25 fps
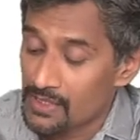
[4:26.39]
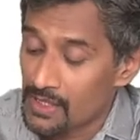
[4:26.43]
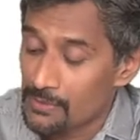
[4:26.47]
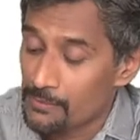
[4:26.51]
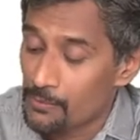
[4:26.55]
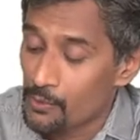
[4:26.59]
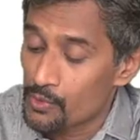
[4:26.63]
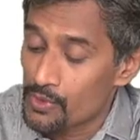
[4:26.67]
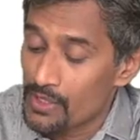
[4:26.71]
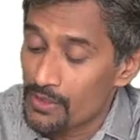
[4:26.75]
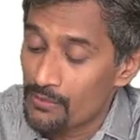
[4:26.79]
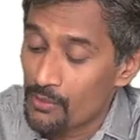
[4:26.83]

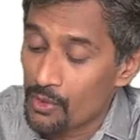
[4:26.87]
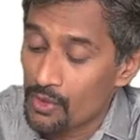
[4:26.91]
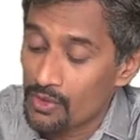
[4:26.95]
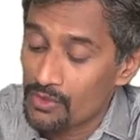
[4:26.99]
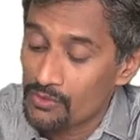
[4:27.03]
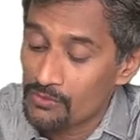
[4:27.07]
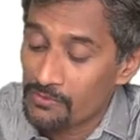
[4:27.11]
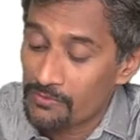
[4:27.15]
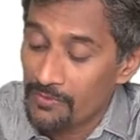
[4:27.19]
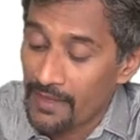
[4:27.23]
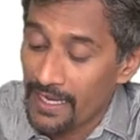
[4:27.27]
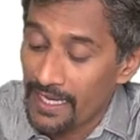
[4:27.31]
Suppose I want
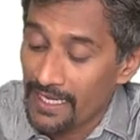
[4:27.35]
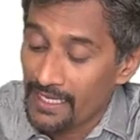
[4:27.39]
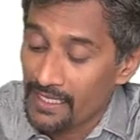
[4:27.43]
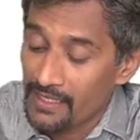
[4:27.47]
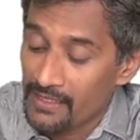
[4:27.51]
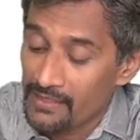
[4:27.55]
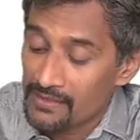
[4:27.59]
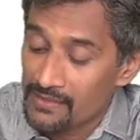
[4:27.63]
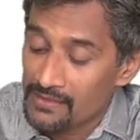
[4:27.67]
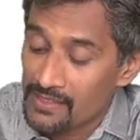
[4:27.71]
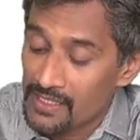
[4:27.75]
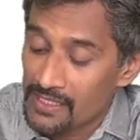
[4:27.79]
to
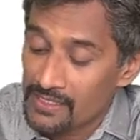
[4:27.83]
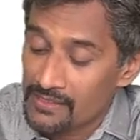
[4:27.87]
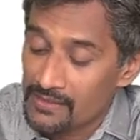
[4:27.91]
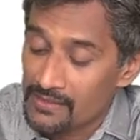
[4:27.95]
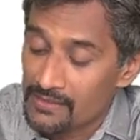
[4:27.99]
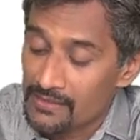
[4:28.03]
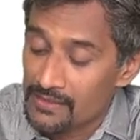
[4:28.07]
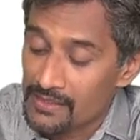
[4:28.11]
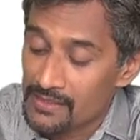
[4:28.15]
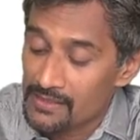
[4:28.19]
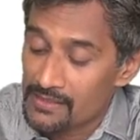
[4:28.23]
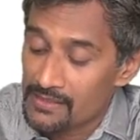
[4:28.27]
find just
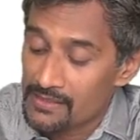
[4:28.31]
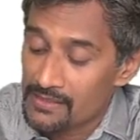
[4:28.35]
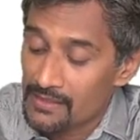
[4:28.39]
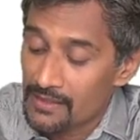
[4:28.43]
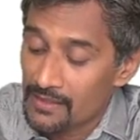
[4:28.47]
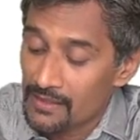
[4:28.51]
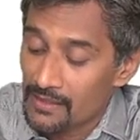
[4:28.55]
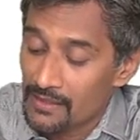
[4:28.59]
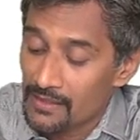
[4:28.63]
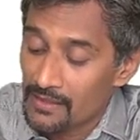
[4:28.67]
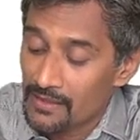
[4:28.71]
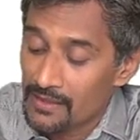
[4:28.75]

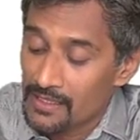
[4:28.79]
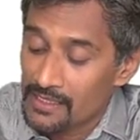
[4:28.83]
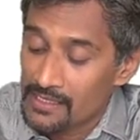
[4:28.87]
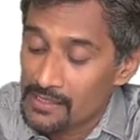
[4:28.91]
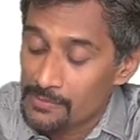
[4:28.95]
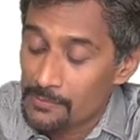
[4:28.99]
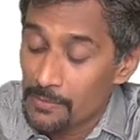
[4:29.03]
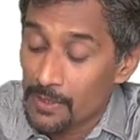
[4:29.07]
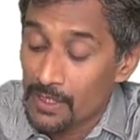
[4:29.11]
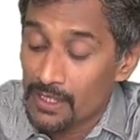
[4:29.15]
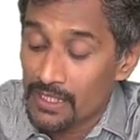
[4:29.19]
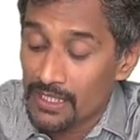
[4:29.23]

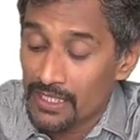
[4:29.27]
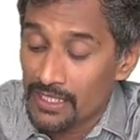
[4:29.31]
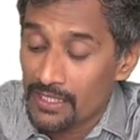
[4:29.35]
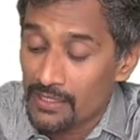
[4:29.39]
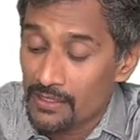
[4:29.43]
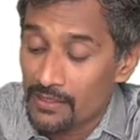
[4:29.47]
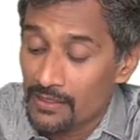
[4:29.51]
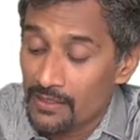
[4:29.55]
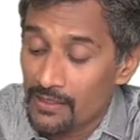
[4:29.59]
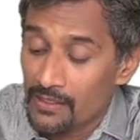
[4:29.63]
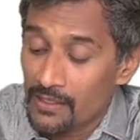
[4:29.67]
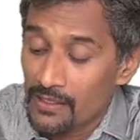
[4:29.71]
this
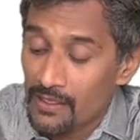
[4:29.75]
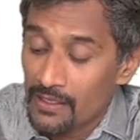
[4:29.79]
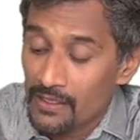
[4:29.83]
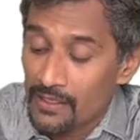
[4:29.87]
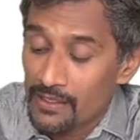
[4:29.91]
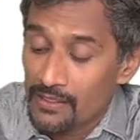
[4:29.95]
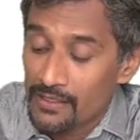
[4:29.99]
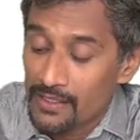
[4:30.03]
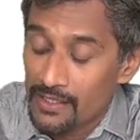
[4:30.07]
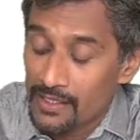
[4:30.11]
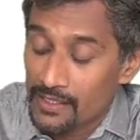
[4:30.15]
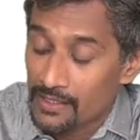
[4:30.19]
particular
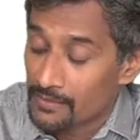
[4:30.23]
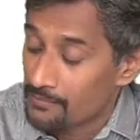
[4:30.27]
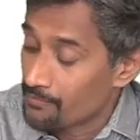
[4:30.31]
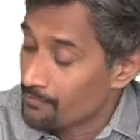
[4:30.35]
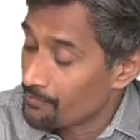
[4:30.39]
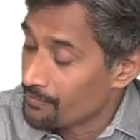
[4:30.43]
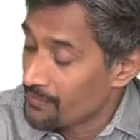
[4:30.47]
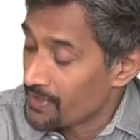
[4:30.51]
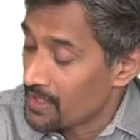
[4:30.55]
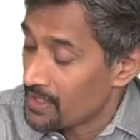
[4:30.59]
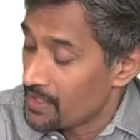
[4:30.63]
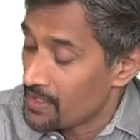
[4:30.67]
term.